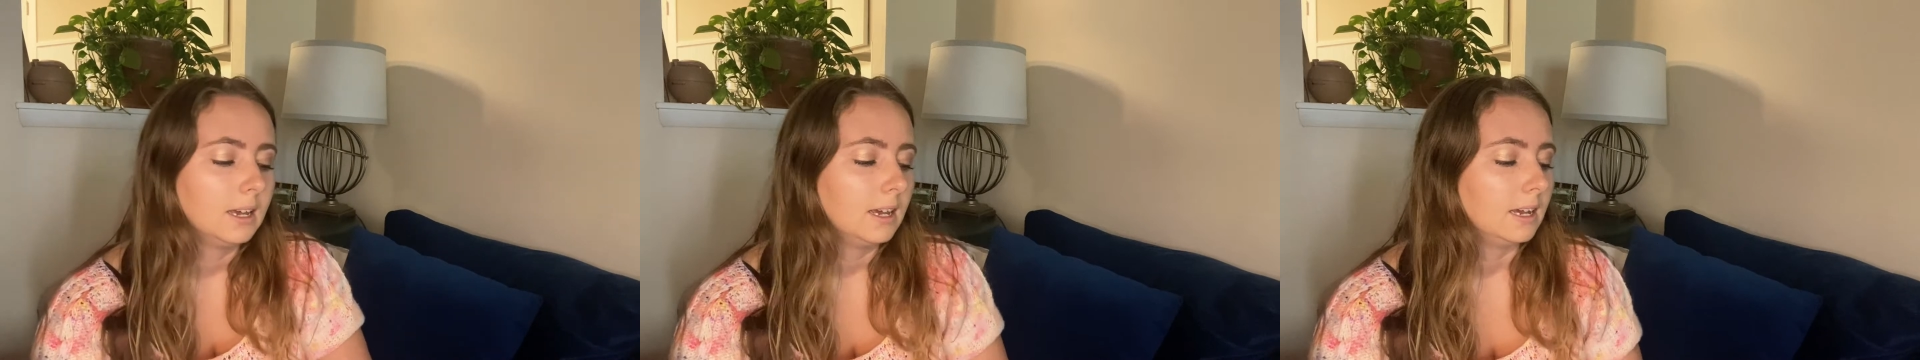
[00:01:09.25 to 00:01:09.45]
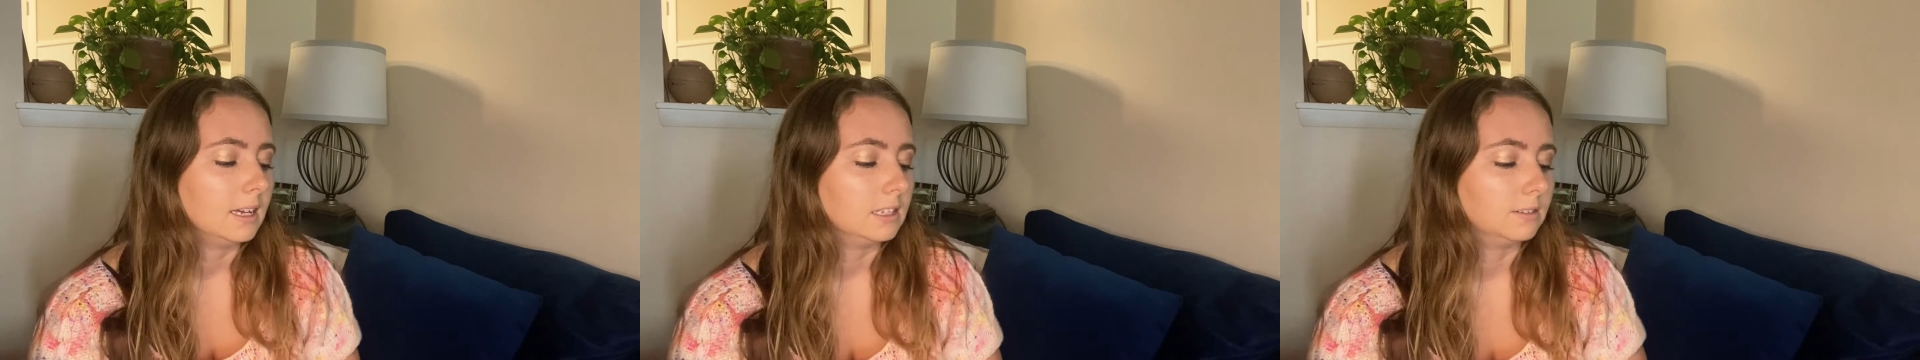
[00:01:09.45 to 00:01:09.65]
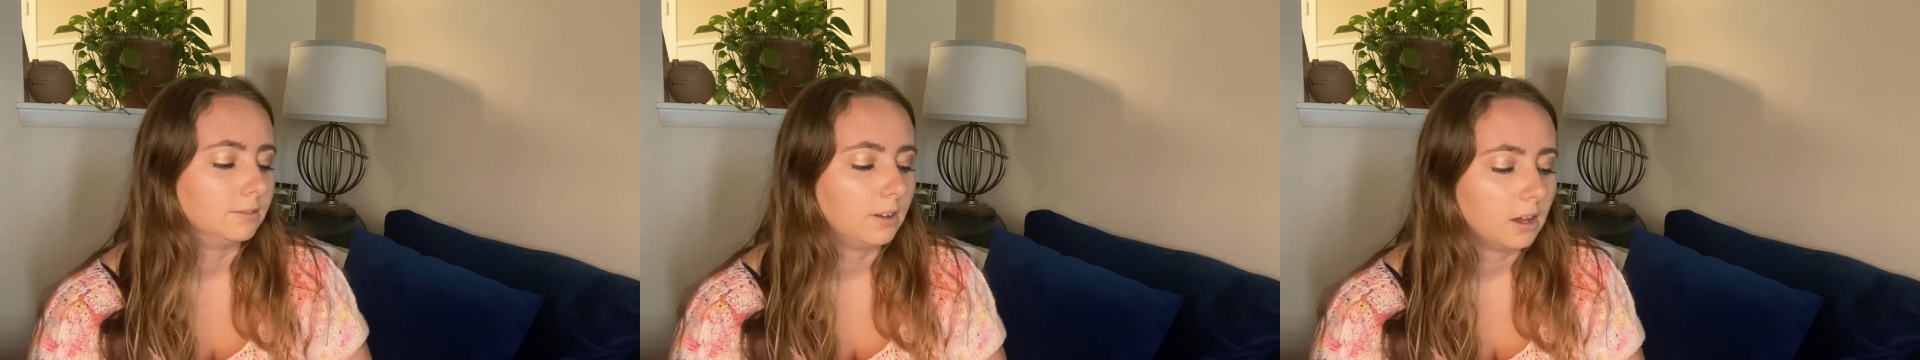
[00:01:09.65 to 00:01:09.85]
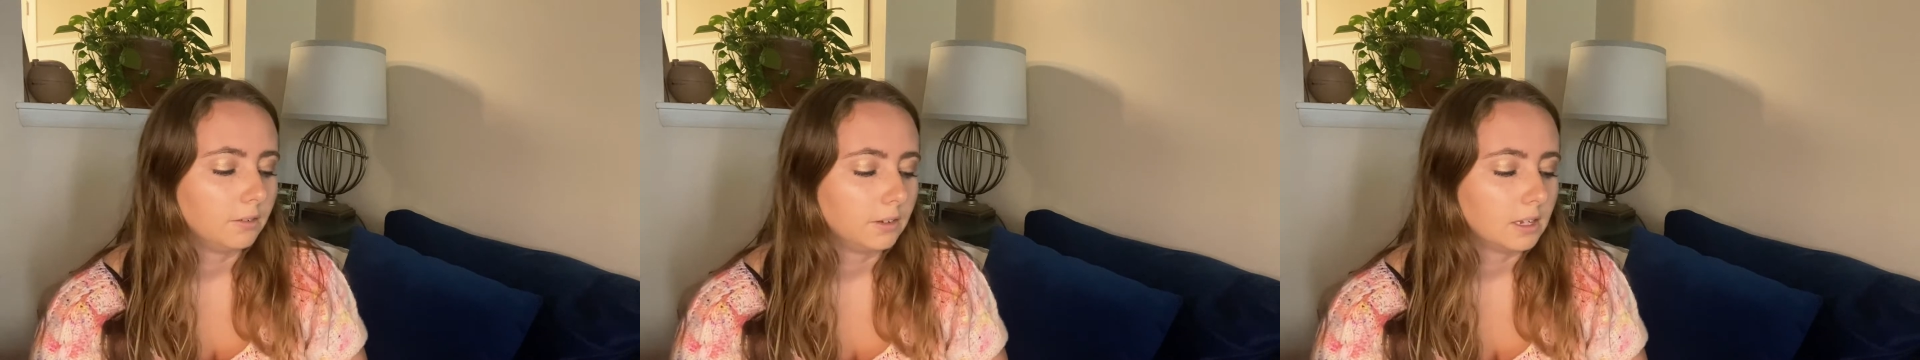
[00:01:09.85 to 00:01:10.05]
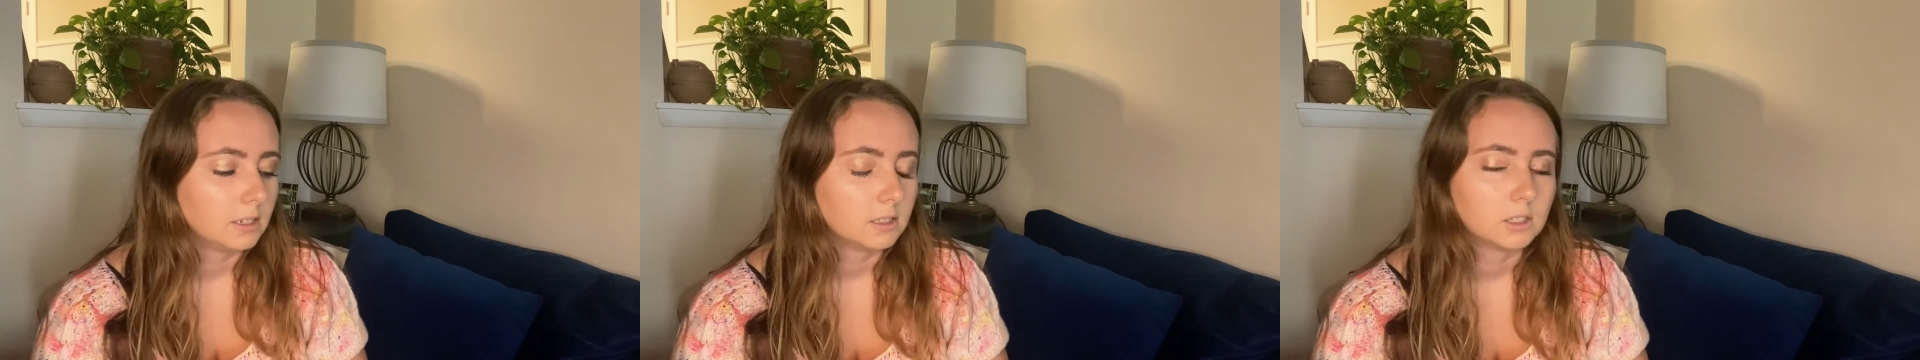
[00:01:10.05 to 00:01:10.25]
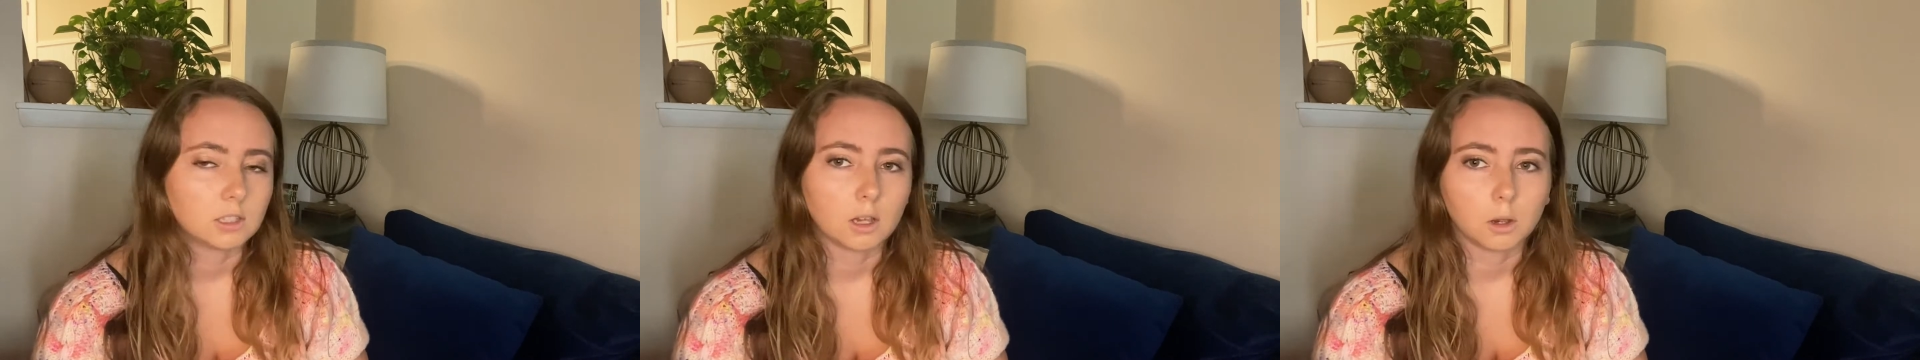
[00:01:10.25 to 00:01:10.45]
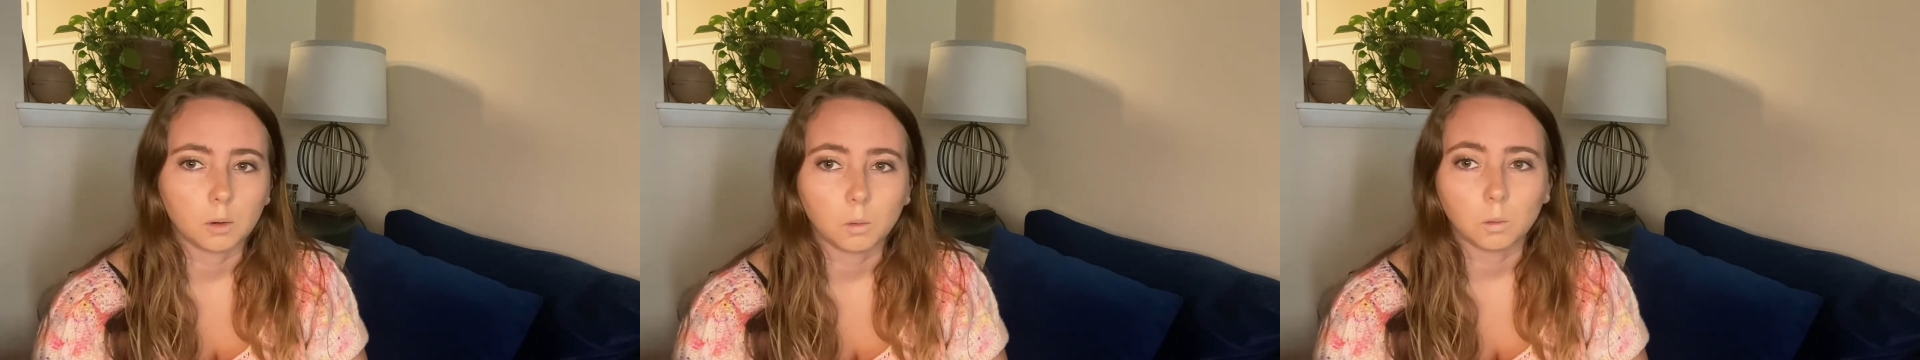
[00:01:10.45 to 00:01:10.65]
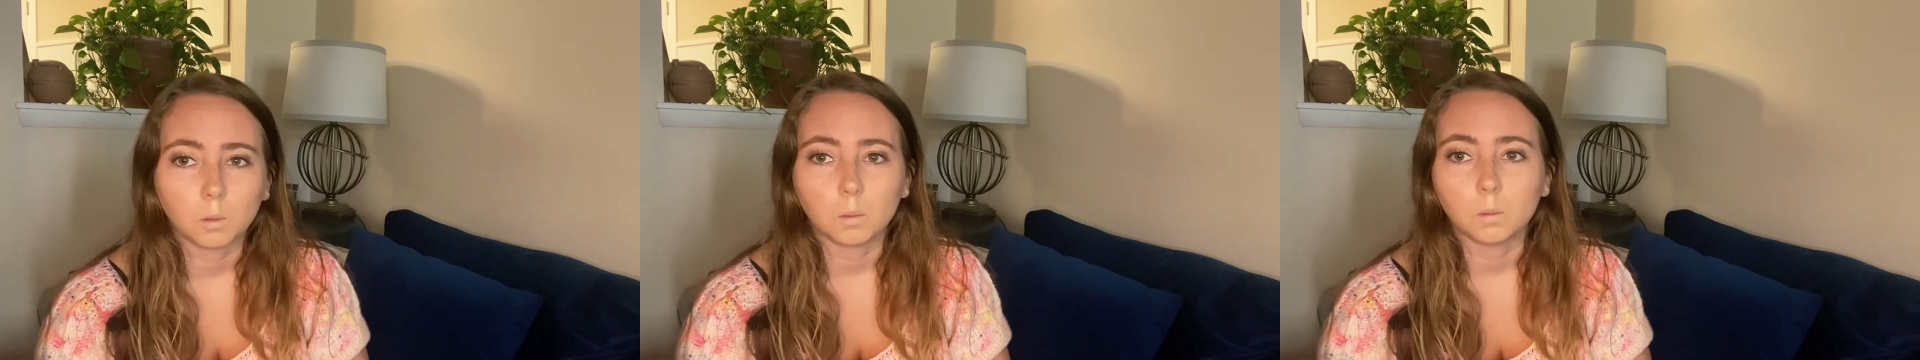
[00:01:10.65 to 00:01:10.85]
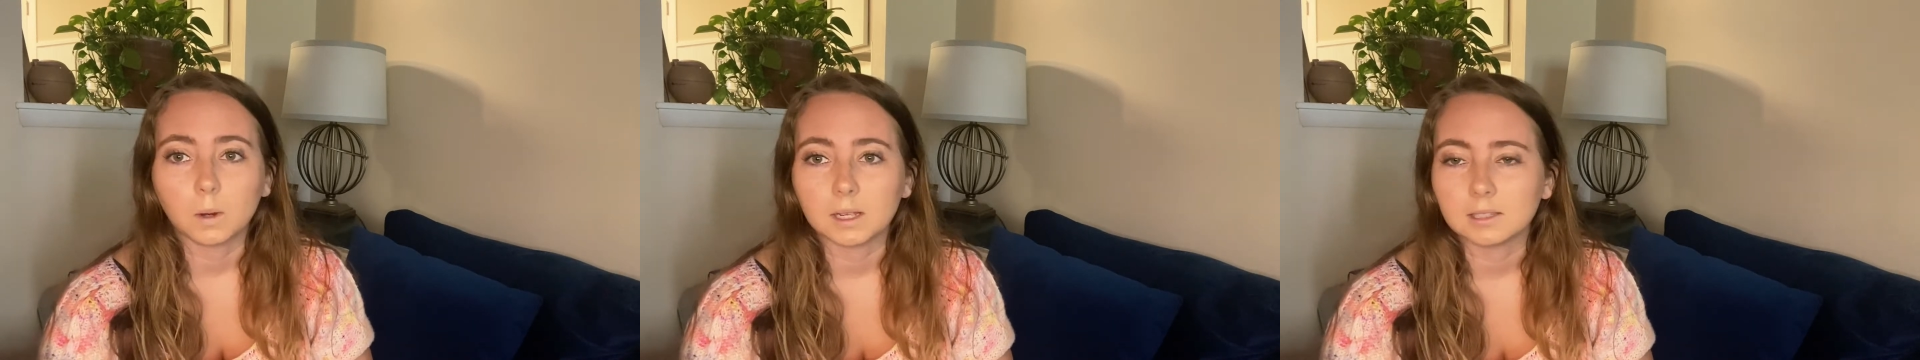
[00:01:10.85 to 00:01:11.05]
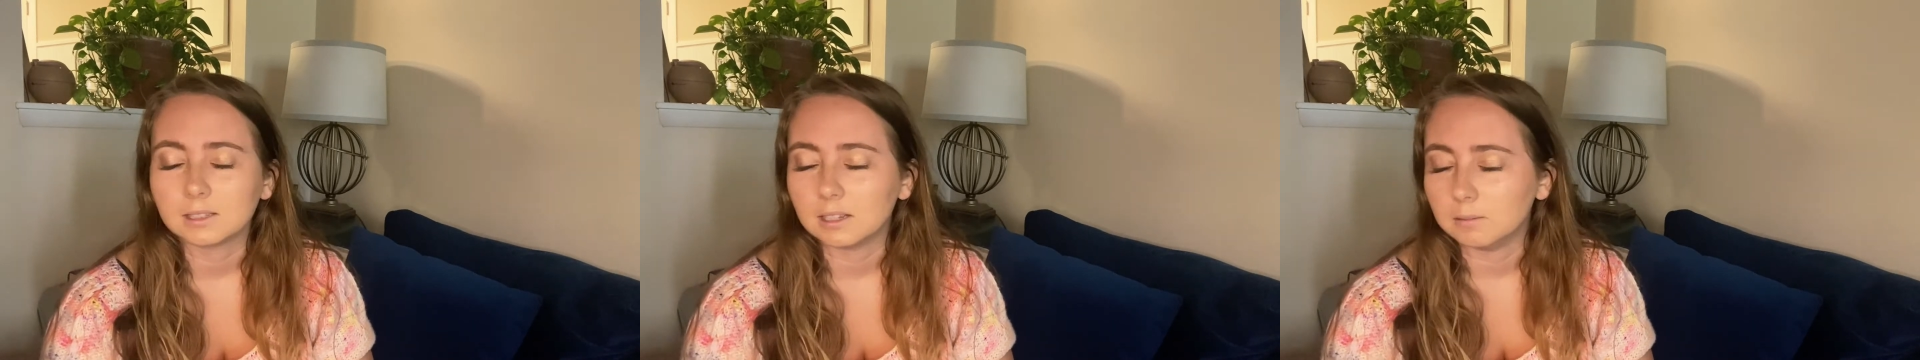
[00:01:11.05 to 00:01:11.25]
It's velvet, so
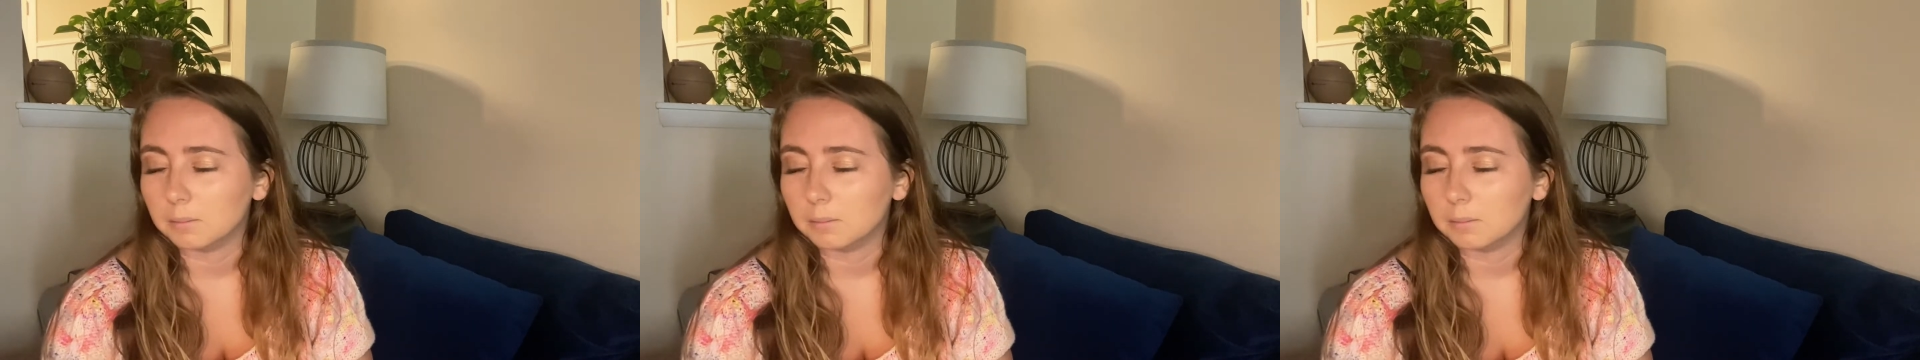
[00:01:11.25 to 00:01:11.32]
Weston,